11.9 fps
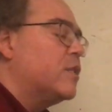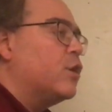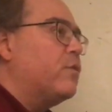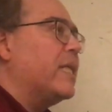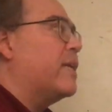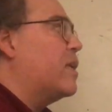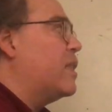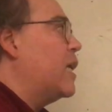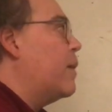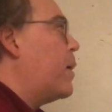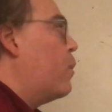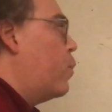So you really have to
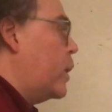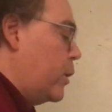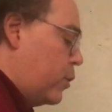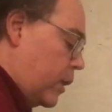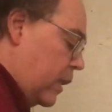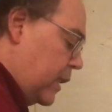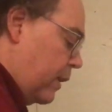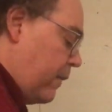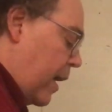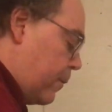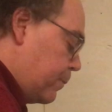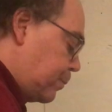think about what you're going to
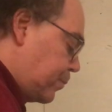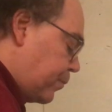leave out.